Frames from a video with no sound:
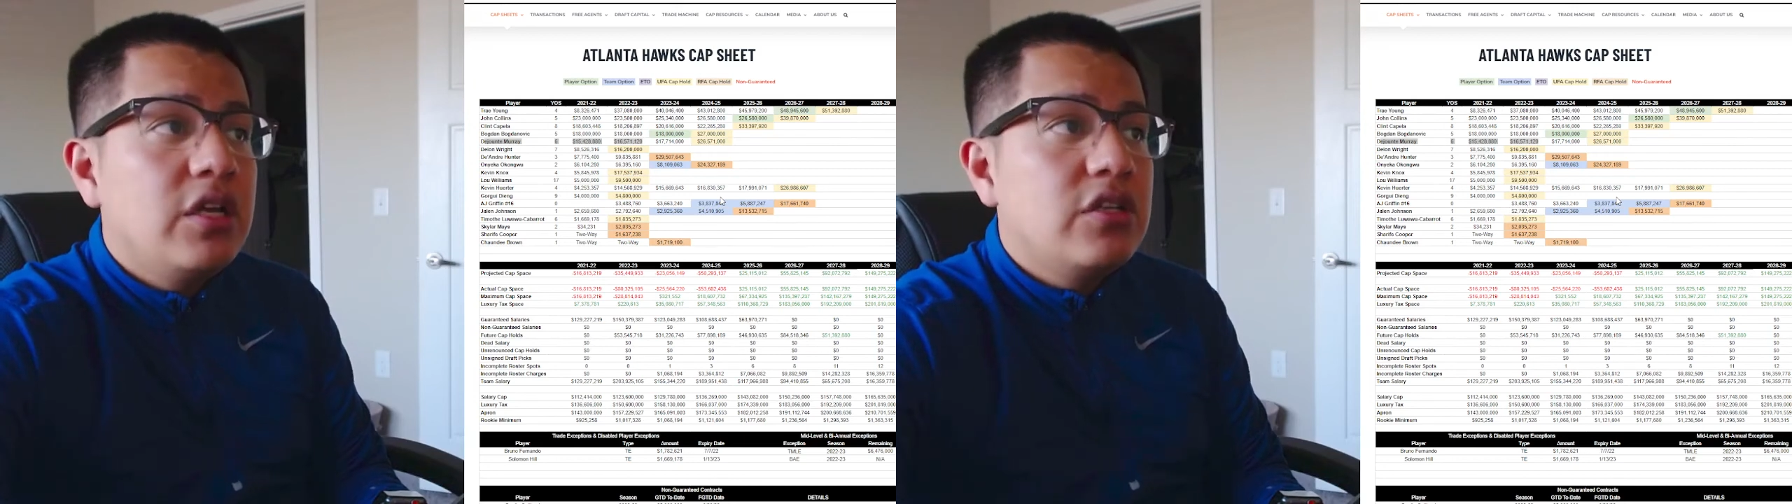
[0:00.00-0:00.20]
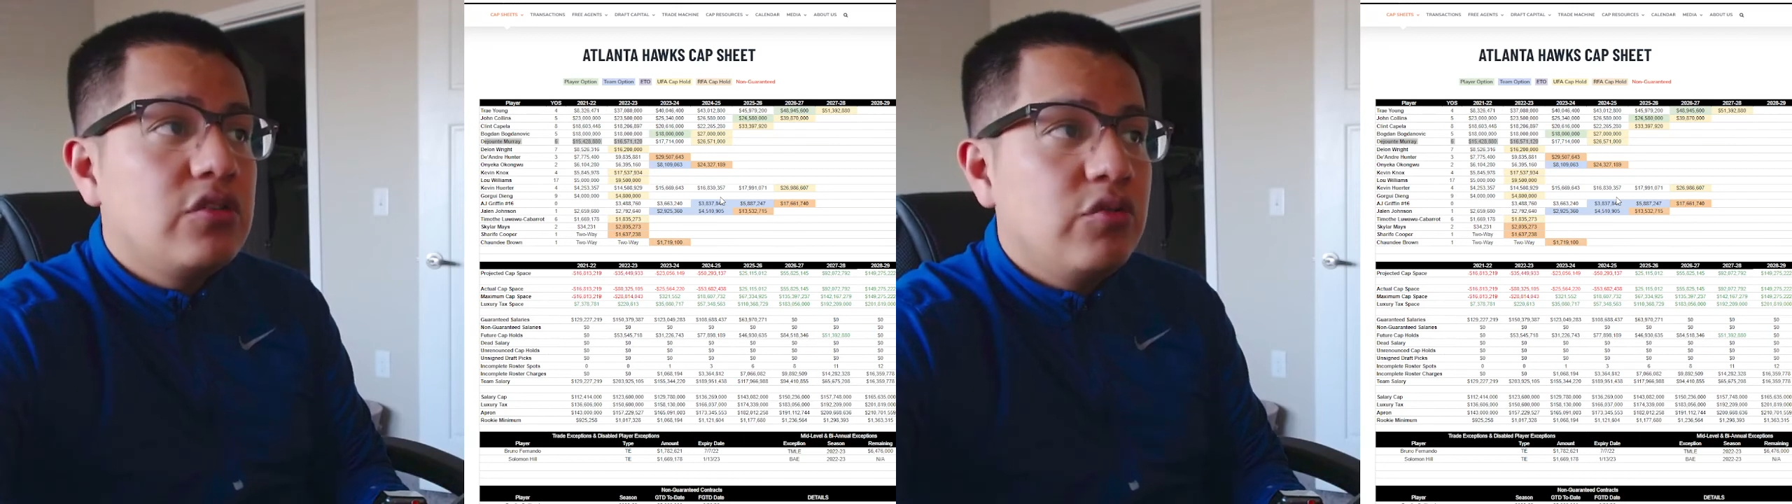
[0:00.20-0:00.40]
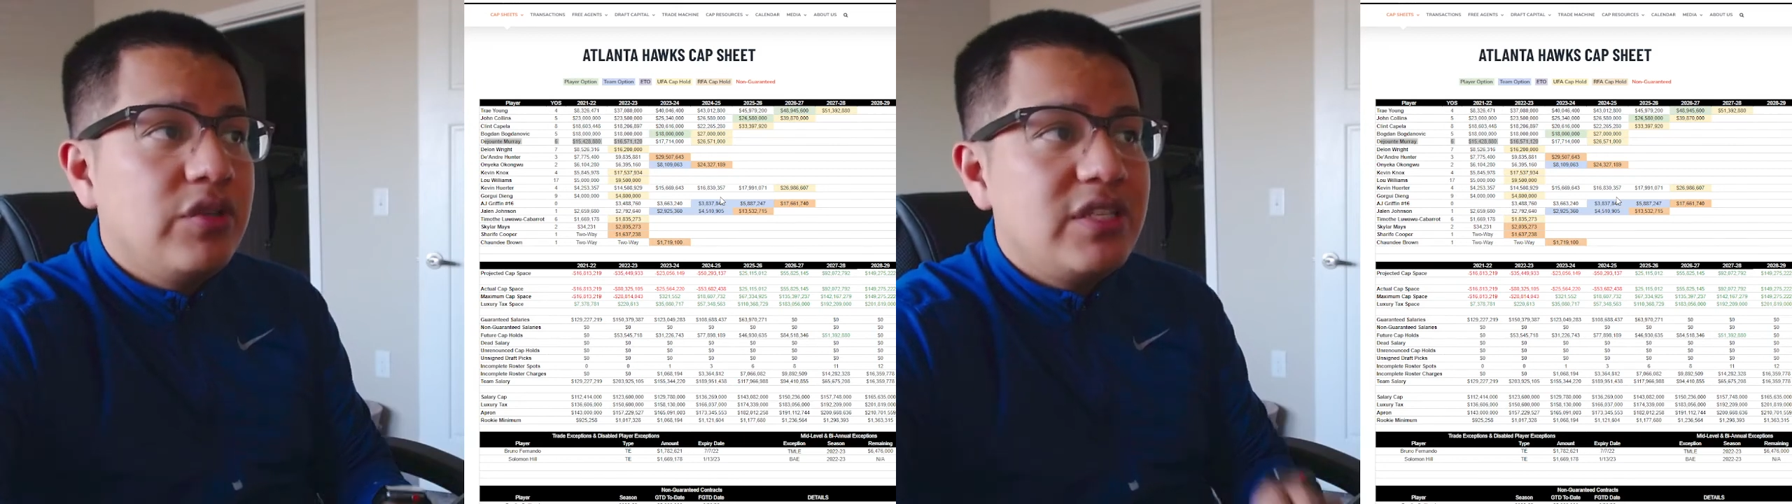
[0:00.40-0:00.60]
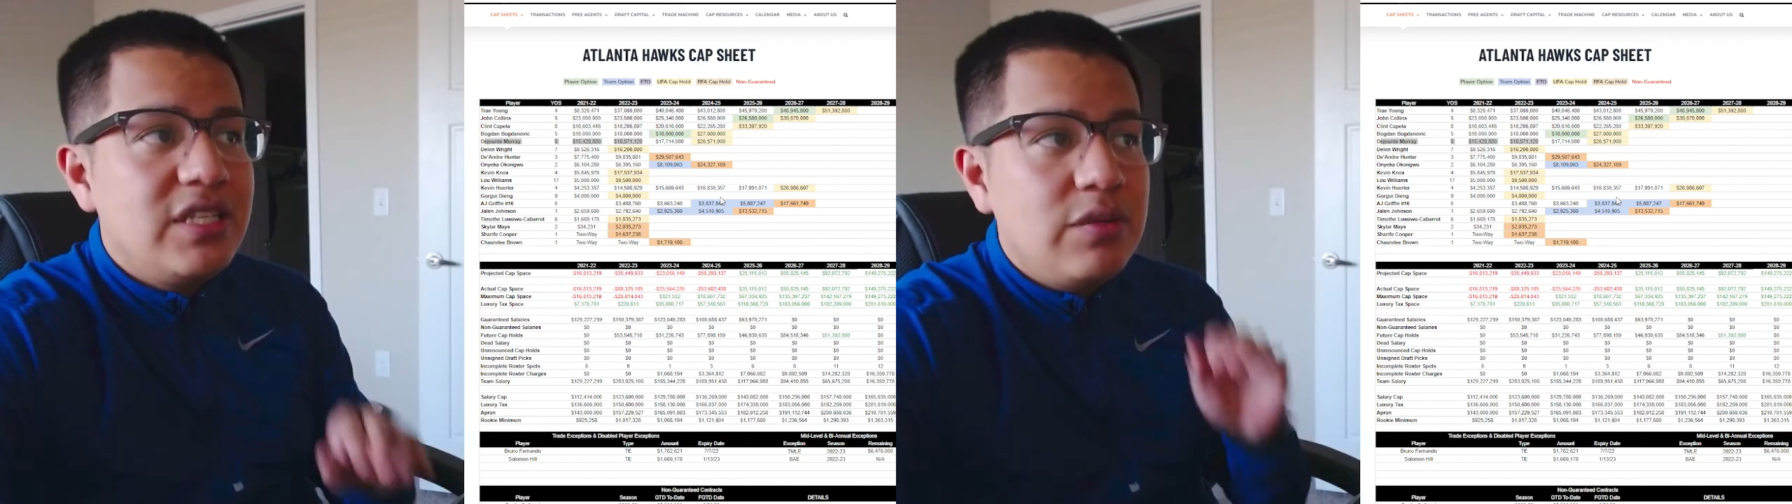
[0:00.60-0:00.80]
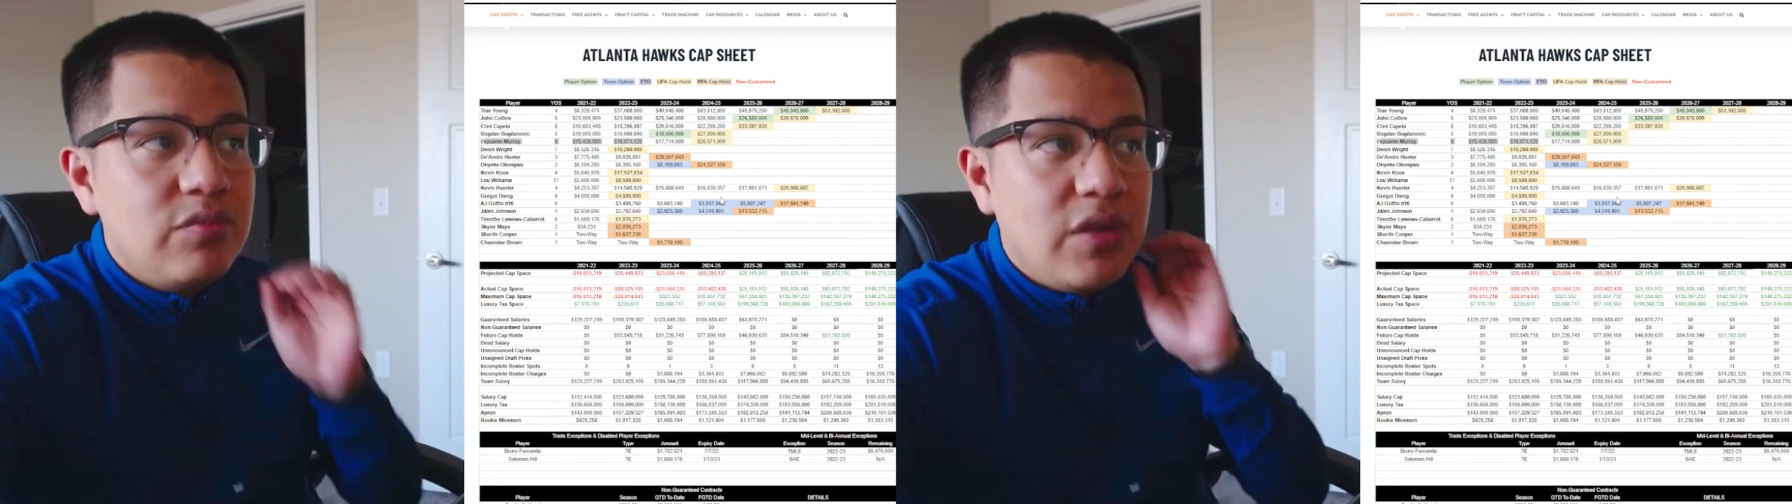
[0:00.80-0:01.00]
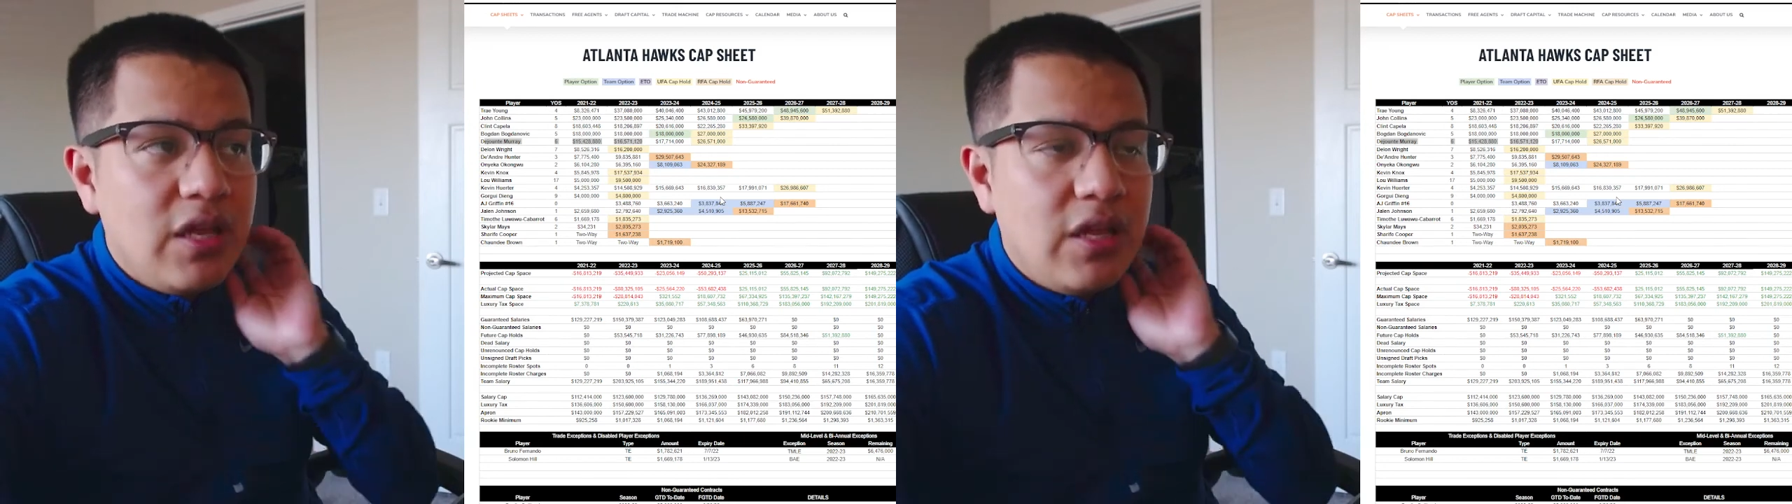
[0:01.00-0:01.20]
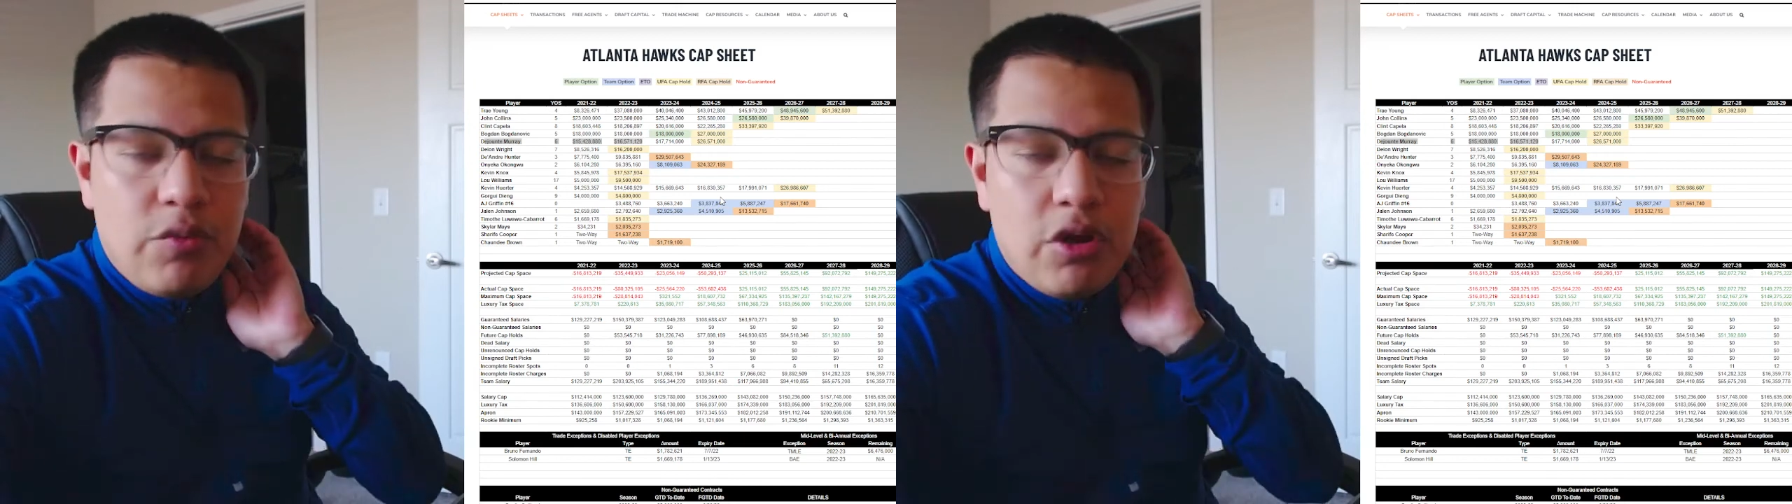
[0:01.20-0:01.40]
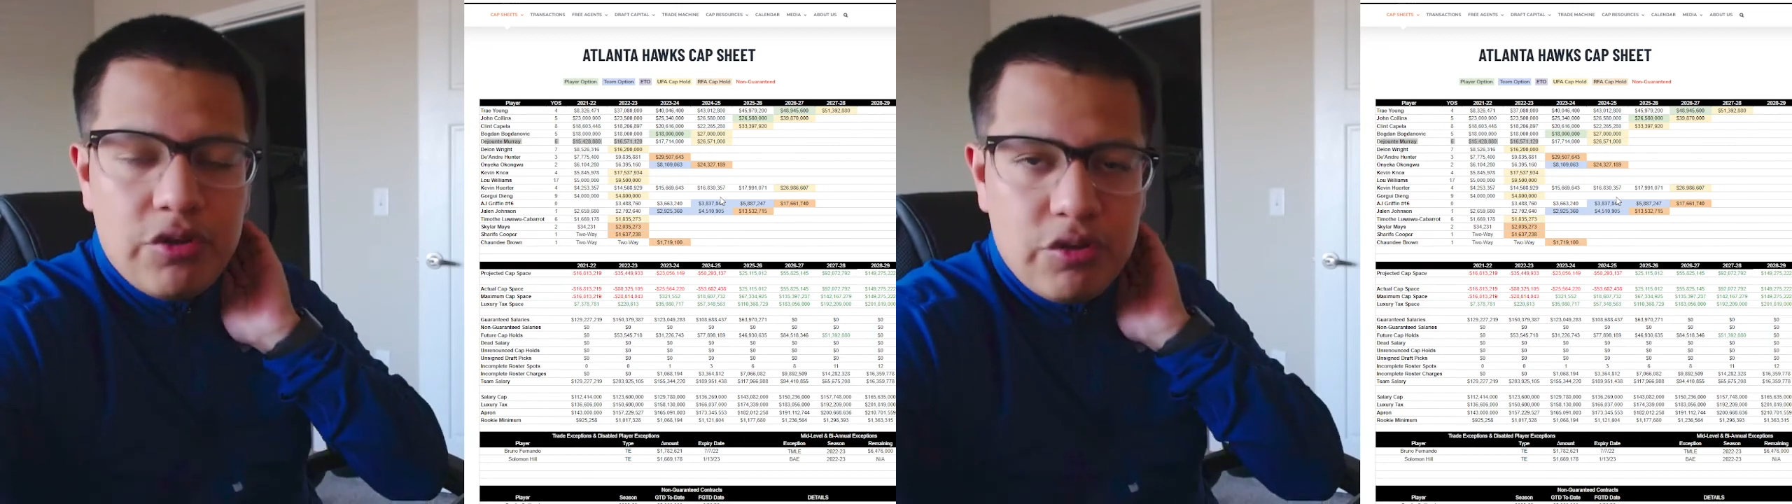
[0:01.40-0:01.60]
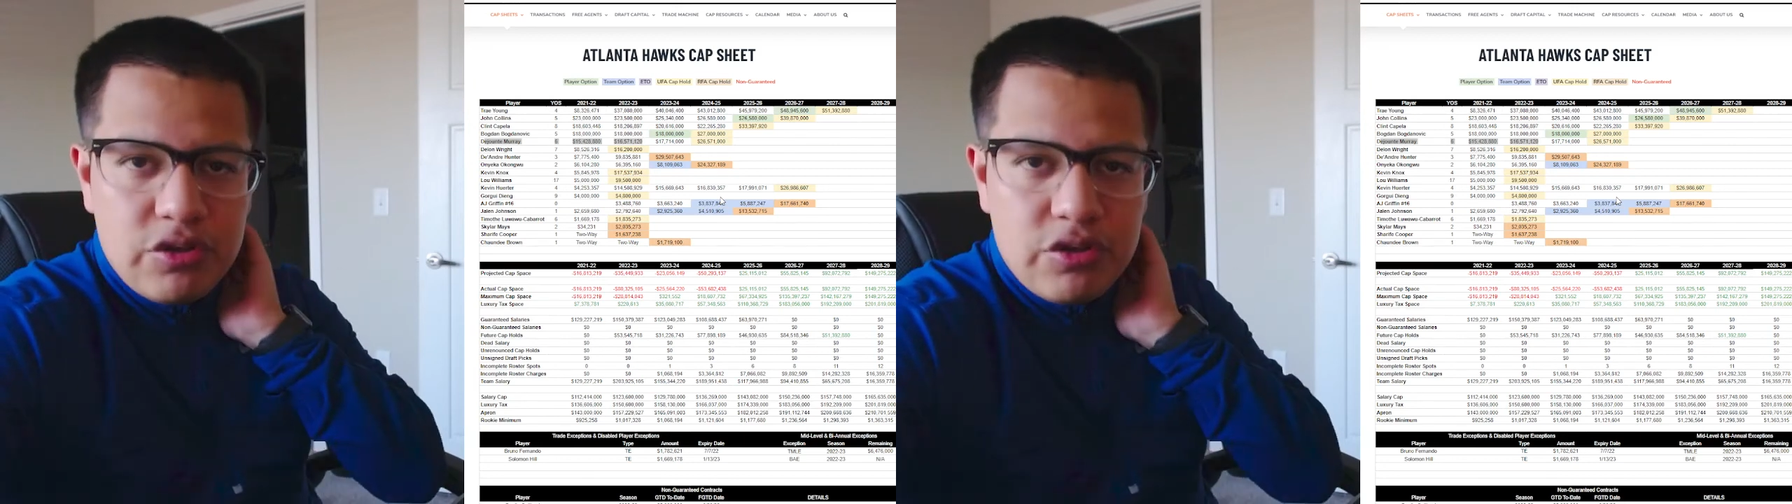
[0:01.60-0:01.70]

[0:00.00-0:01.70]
So this team, and then we all know